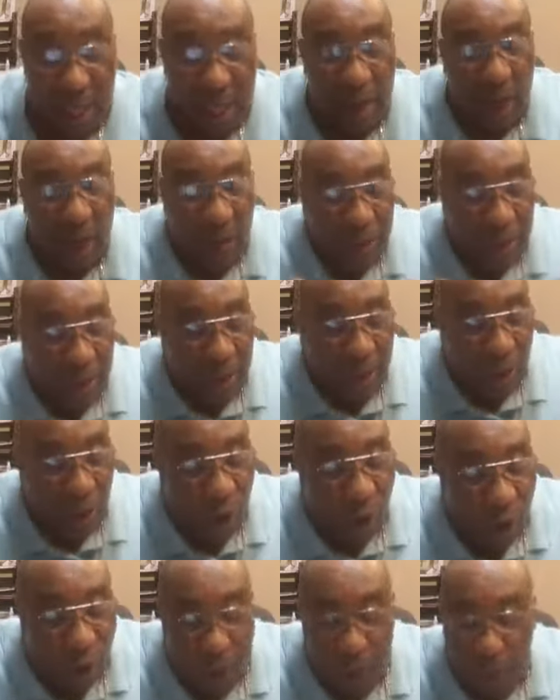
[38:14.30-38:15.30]
that
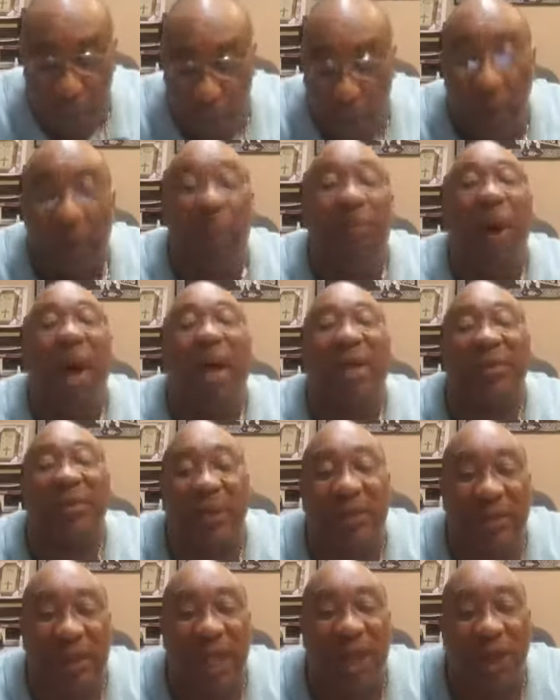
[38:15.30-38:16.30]
God put
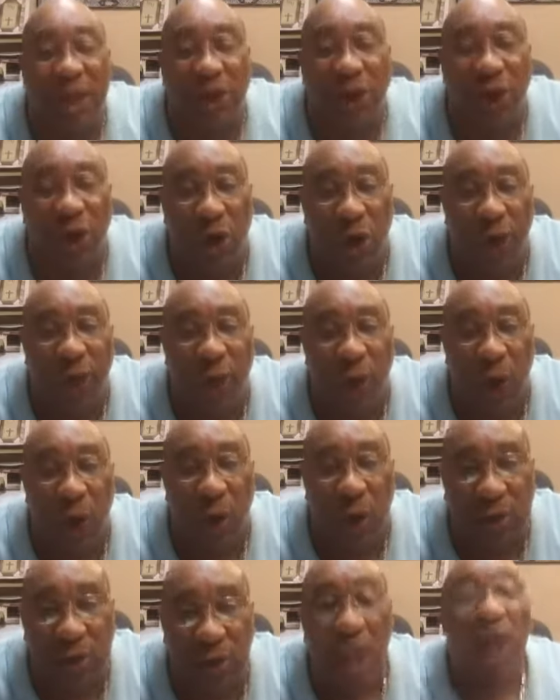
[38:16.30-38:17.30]
apostles in the church
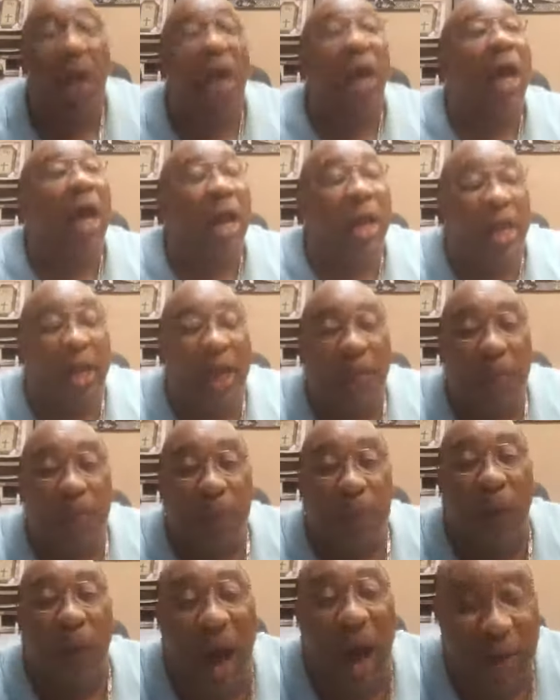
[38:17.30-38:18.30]
first and then
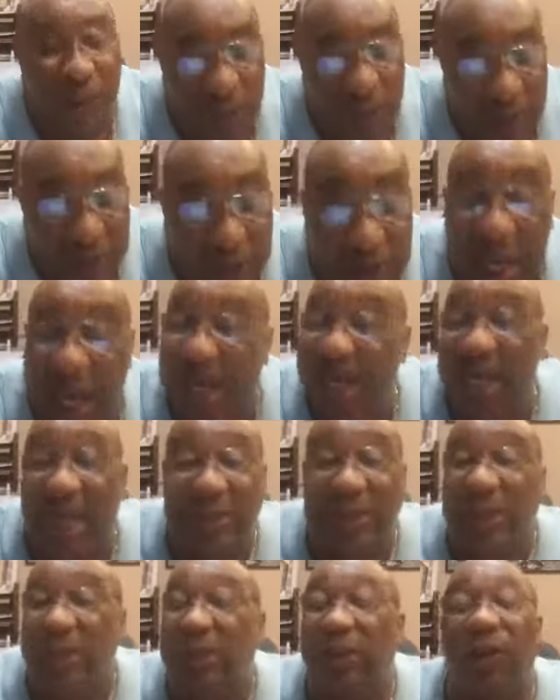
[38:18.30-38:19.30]
prophets. Now,
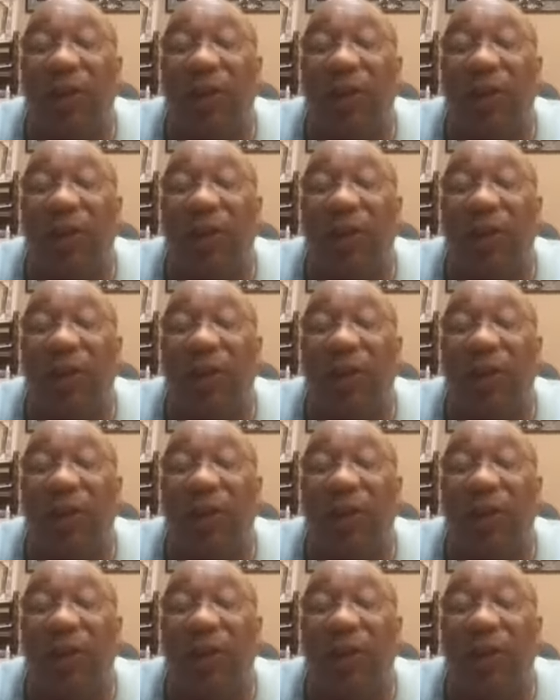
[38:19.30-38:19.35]
this is the